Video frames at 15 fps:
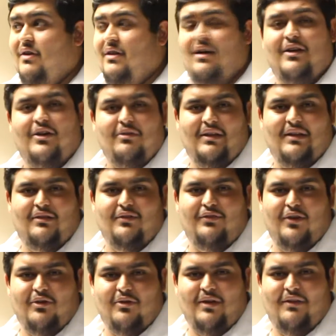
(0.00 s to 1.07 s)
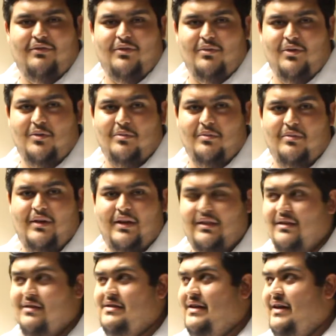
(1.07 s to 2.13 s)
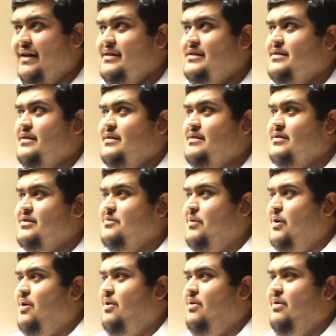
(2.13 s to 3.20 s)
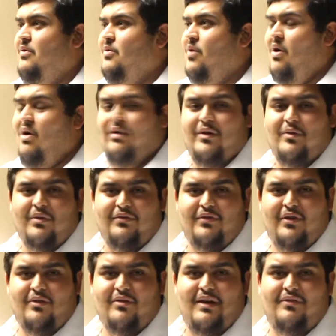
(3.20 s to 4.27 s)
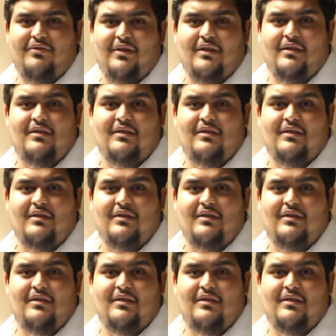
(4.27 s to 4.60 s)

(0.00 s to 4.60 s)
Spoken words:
long you need to photograph the room. In this case, it's a small wall that we're photographing.